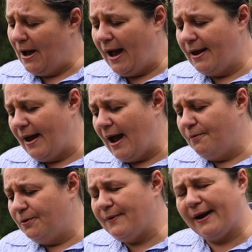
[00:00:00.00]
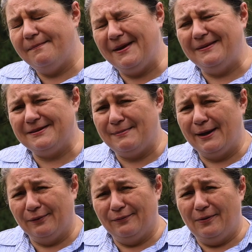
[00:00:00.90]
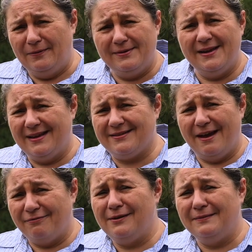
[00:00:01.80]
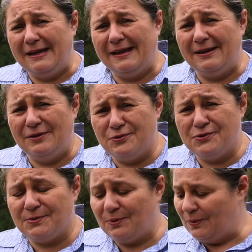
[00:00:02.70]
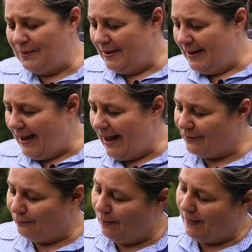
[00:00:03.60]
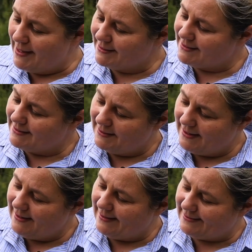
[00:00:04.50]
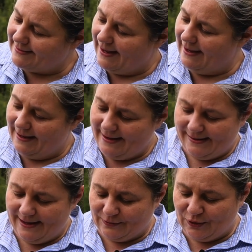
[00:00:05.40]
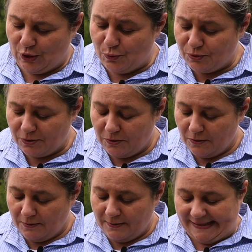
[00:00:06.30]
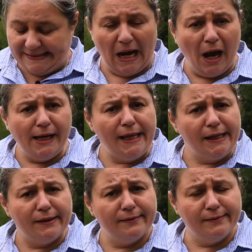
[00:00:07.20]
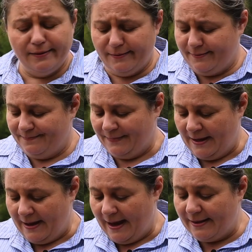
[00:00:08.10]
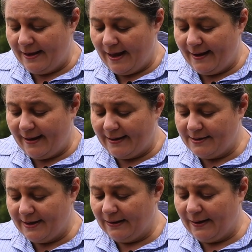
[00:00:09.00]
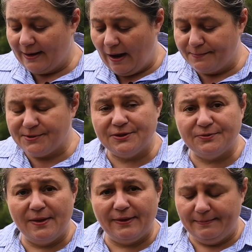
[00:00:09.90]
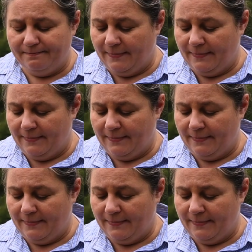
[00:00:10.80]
I would recommend this microphone. It's definitely usable. It's robust. It's cute. It's tiny, and you get a lot of options with it.